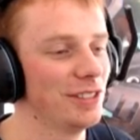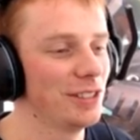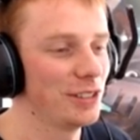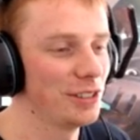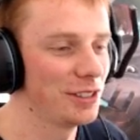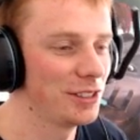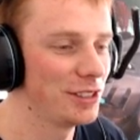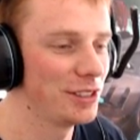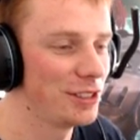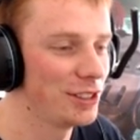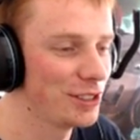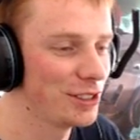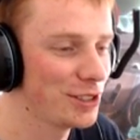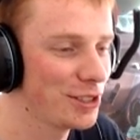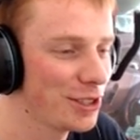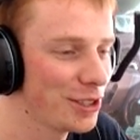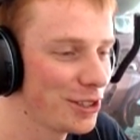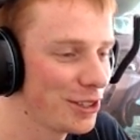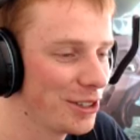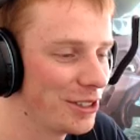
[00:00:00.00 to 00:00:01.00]
It's
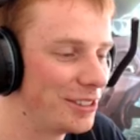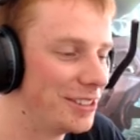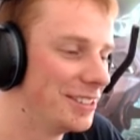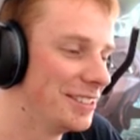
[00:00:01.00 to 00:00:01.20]
so good.